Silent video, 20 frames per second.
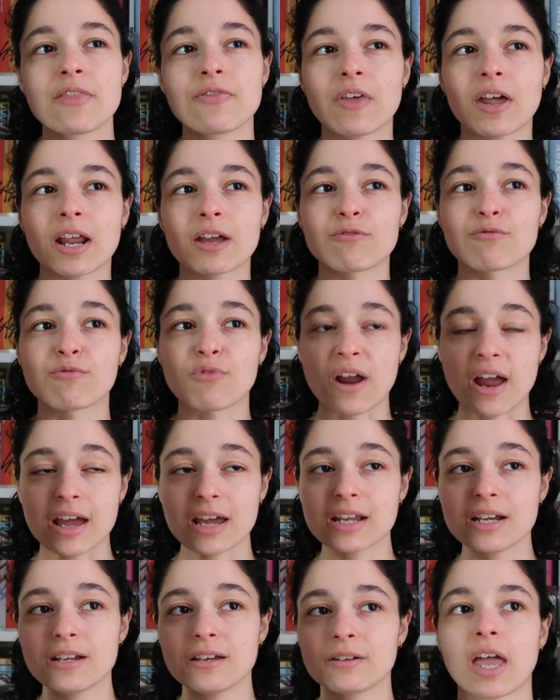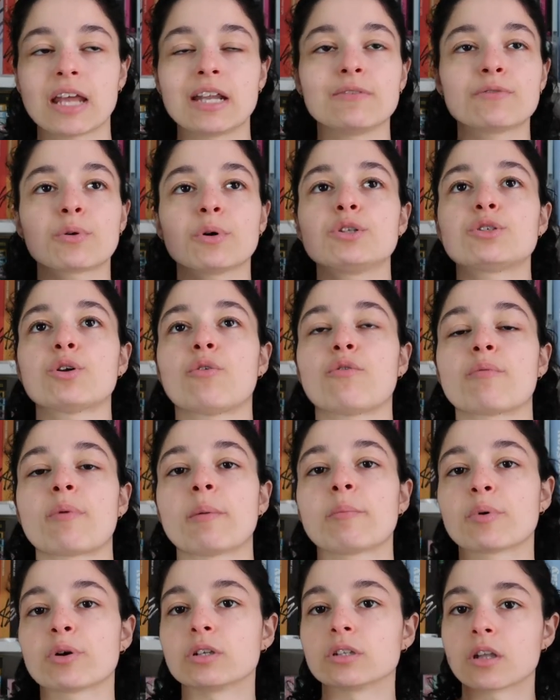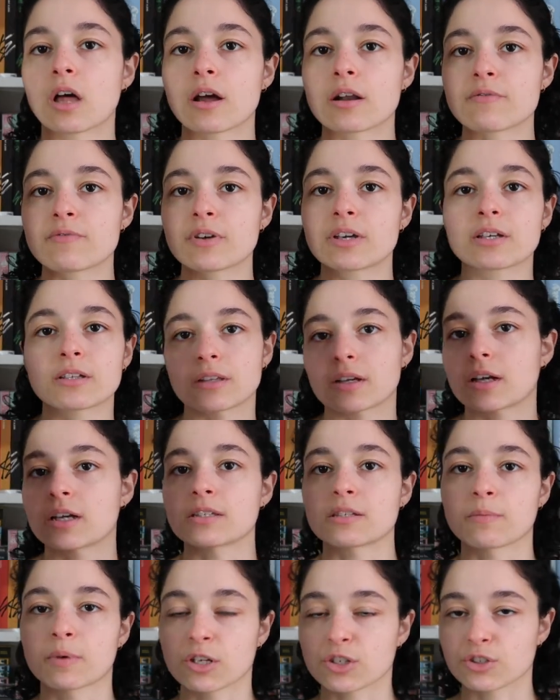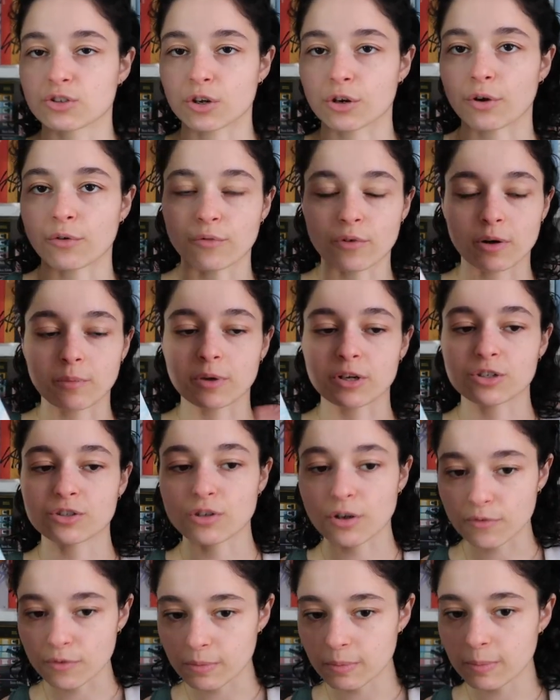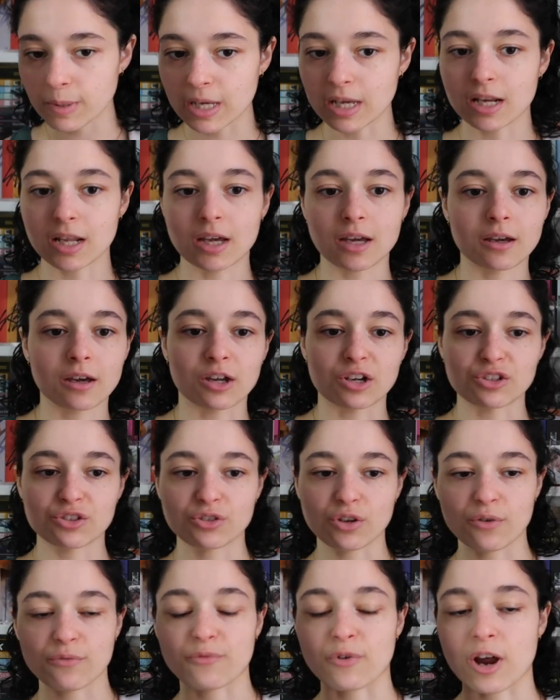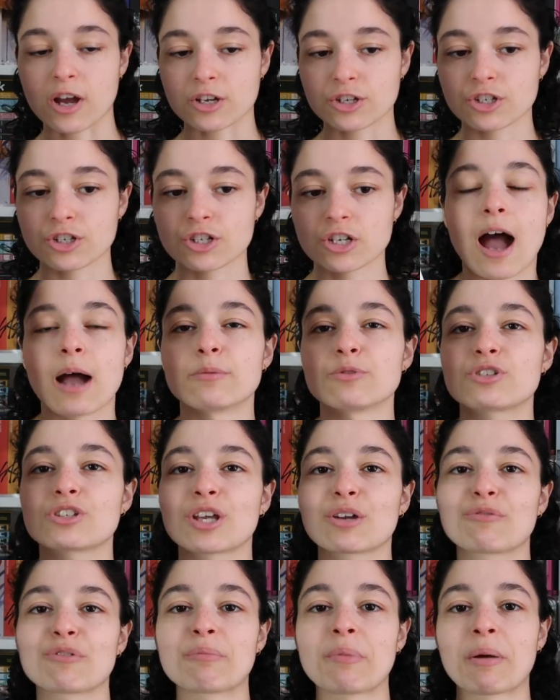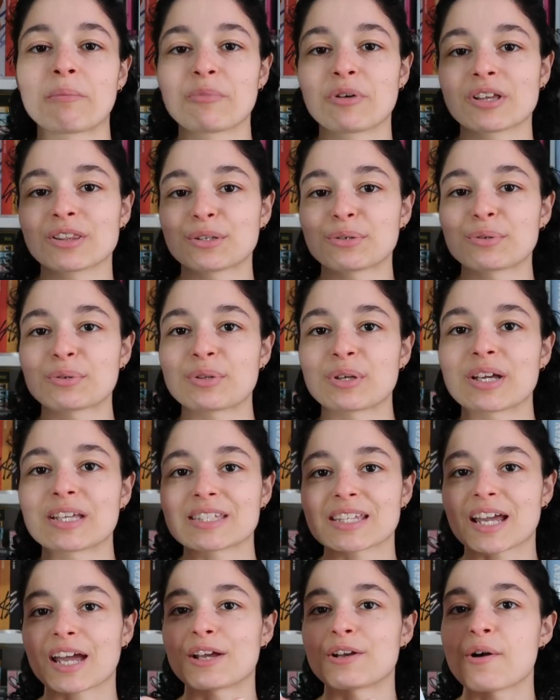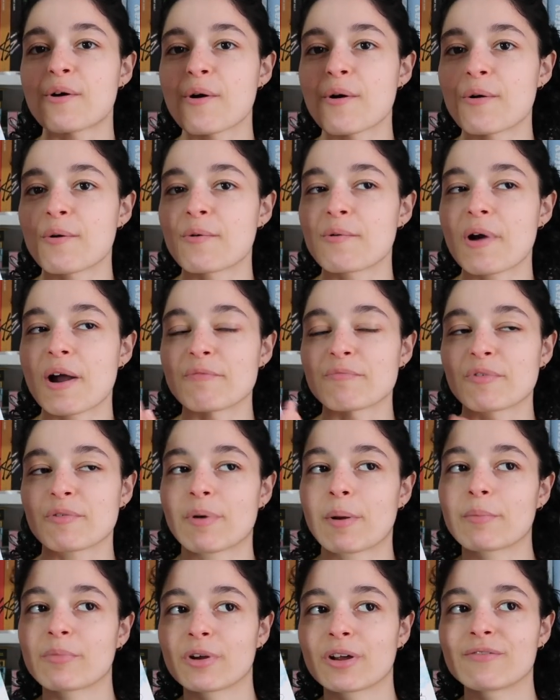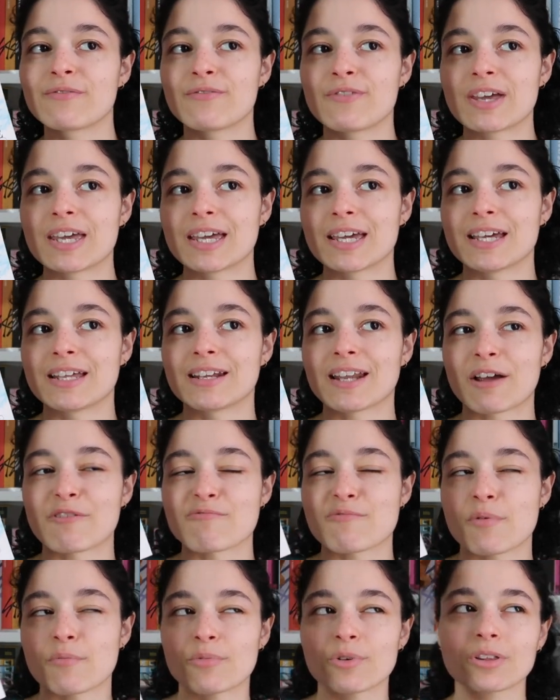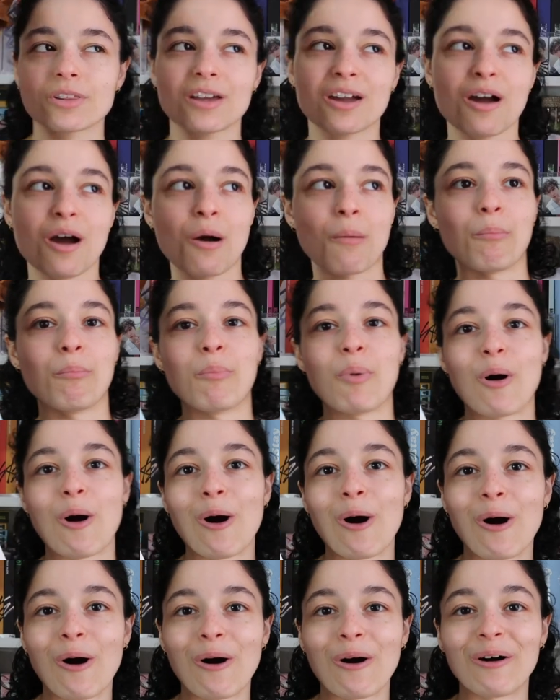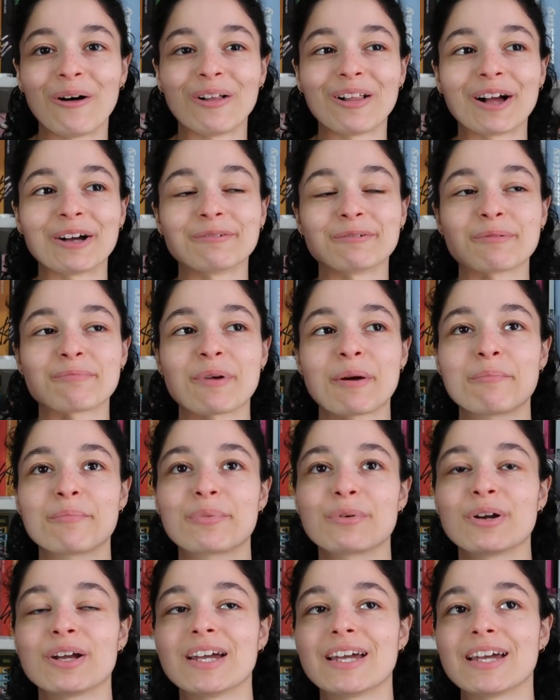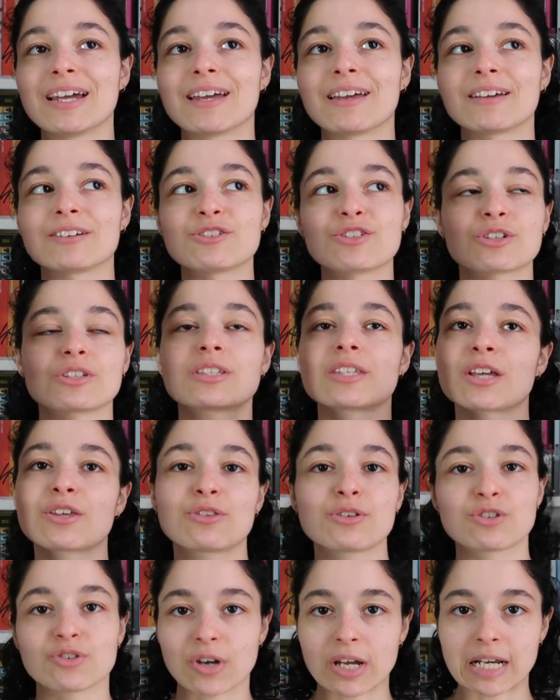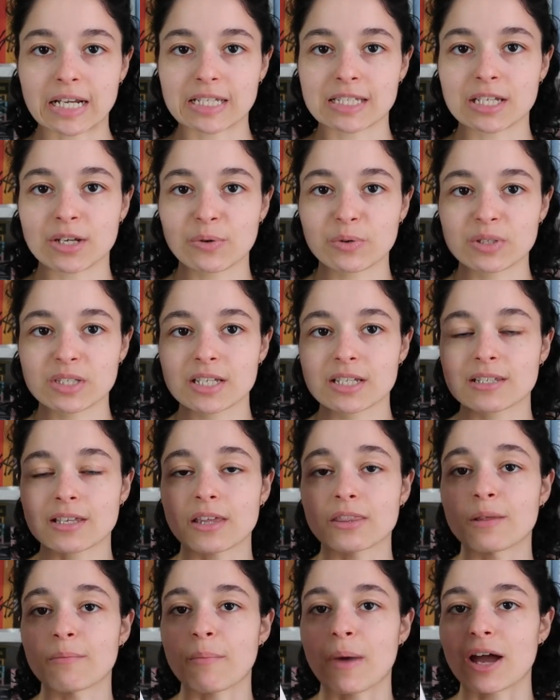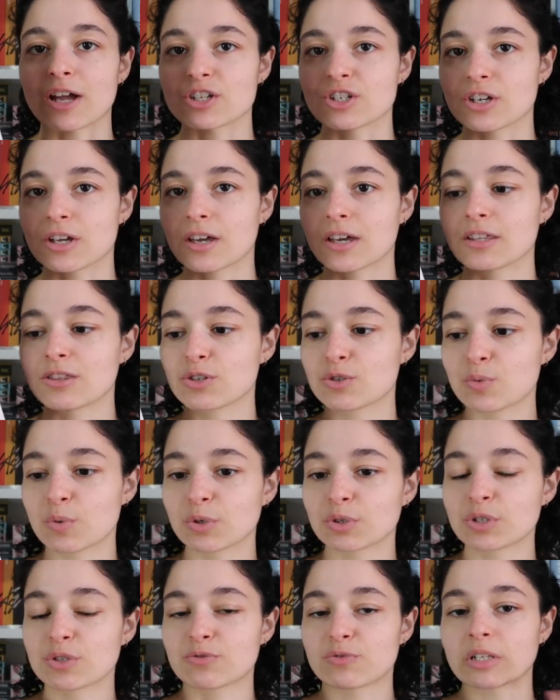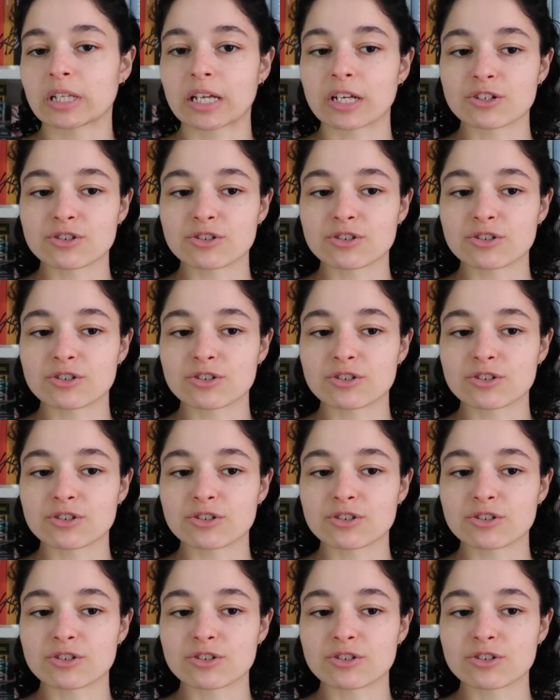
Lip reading: that I read. And even though I don't remember a lot of it, like because I'm going to start over, I'm going to start from the beginning, going to start fresh. I'm just like remembering little things. Like I know I'm remembering Vin, I'm remembering like a ball, I'm remembering just like the training sequences, and the magic in this world is really